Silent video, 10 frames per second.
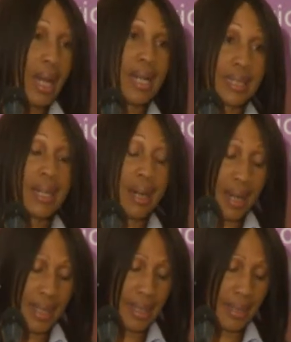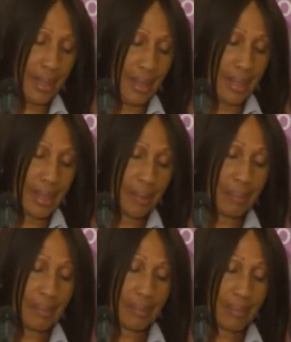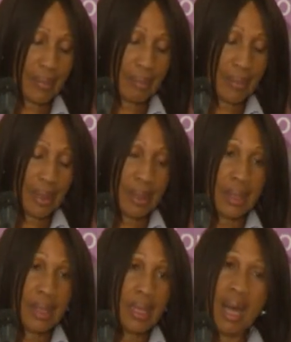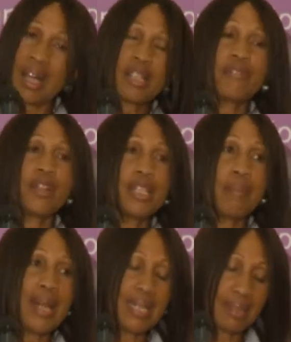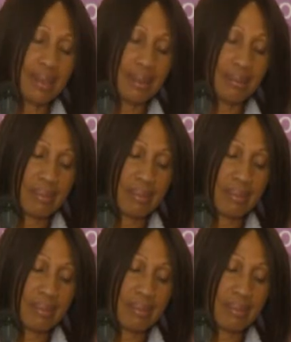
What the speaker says: as hard as it is. Other fundamental,